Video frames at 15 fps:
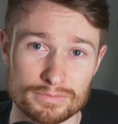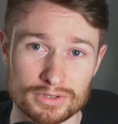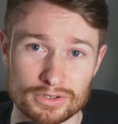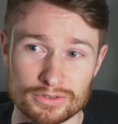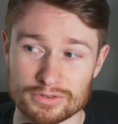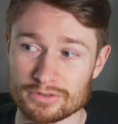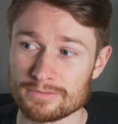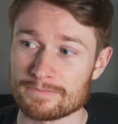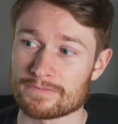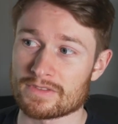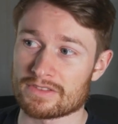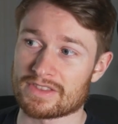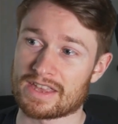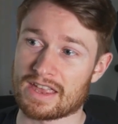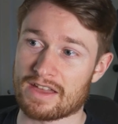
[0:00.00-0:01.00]
Blue,
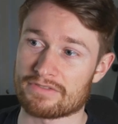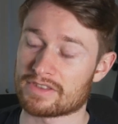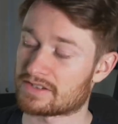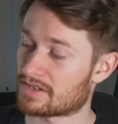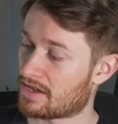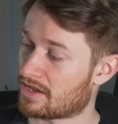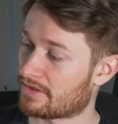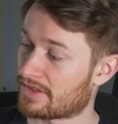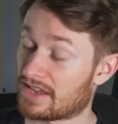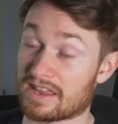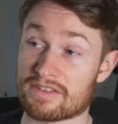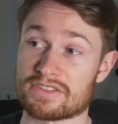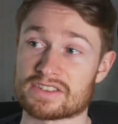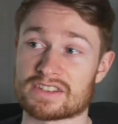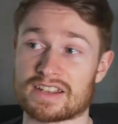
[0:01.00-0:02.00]
they have this uh, they
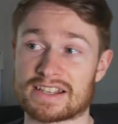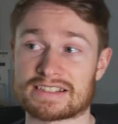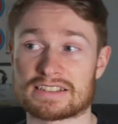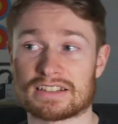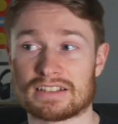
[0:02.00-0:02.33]
have this nice